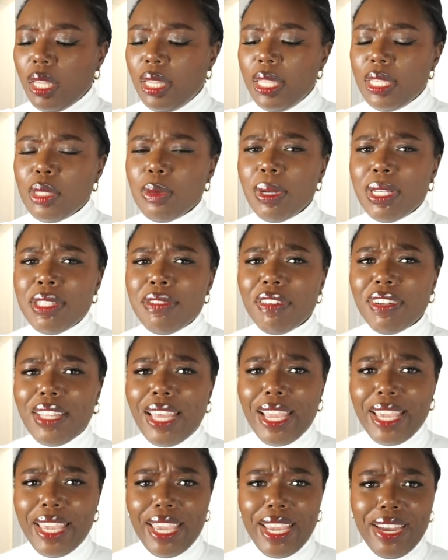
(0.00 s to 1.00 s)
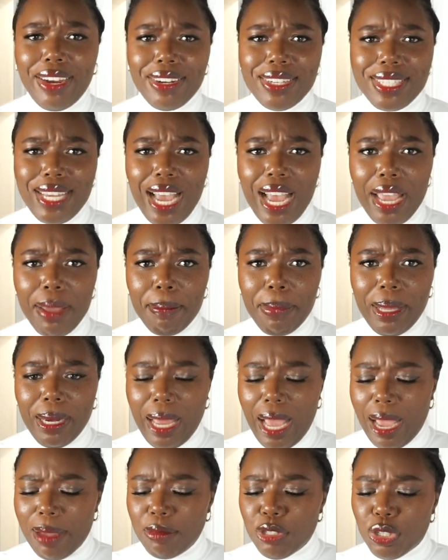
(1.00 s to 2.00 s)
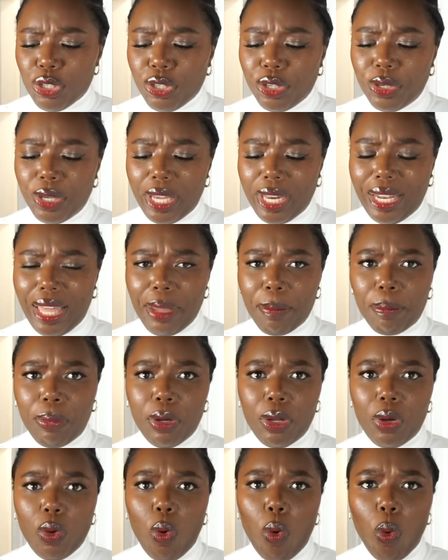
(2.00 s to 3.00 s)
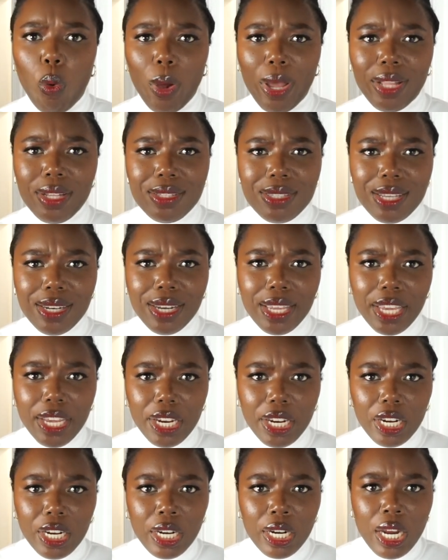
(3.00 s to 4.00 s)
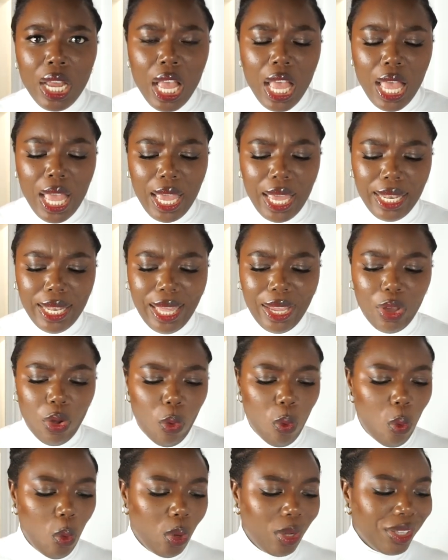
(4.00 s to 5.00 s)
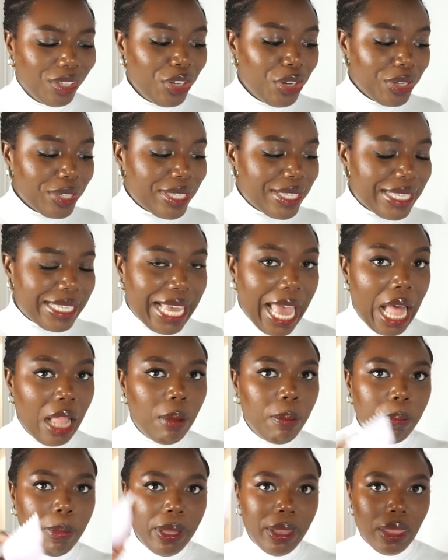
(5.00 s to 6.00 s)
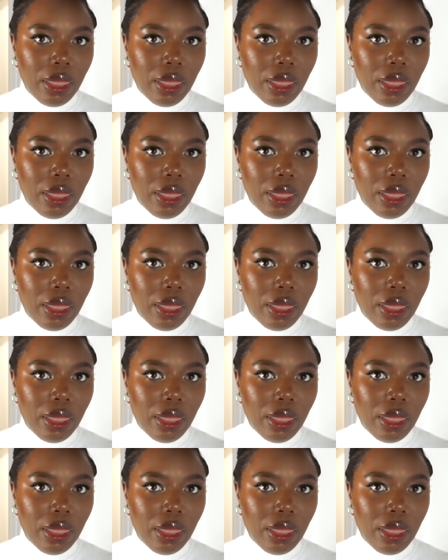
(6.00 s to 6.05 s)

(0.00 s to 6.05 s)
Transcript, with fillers: This one's for like hair dye, but I'm sure you can like put oils in here and like oil your scalp and